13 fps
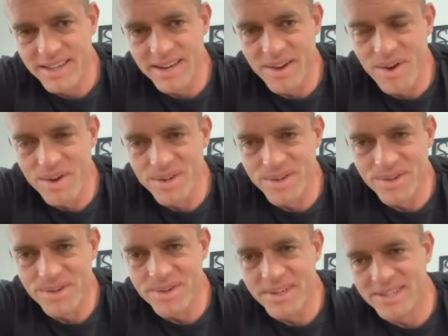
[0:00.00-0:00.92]
And all you're
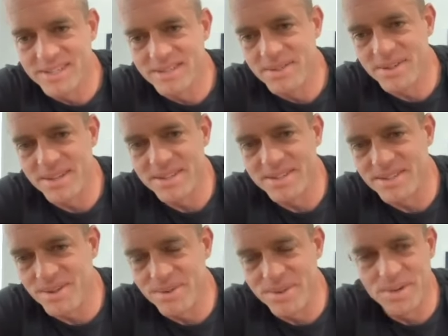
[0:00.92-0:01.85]
doing is
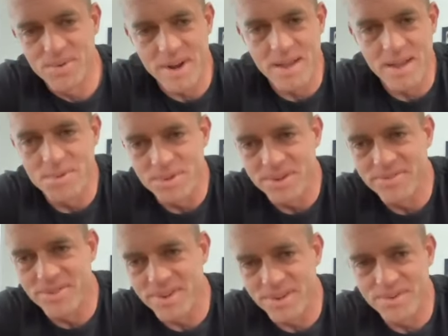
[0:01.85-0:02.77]
is doing what I'm
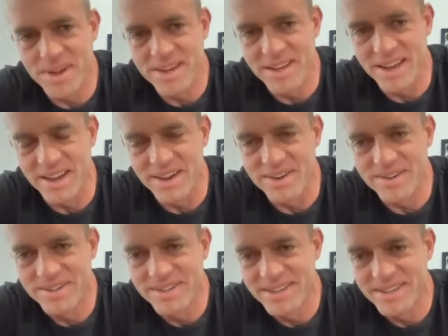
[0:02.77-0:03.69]
doing for you right
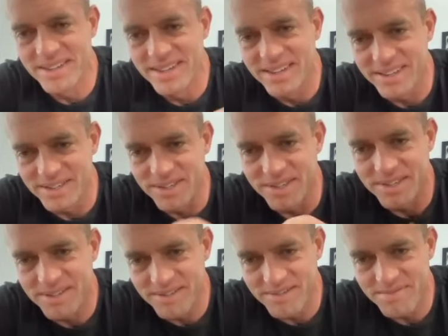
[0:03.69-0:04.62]
now, is
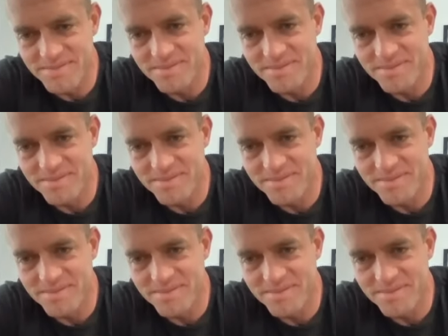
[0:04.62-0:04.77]
just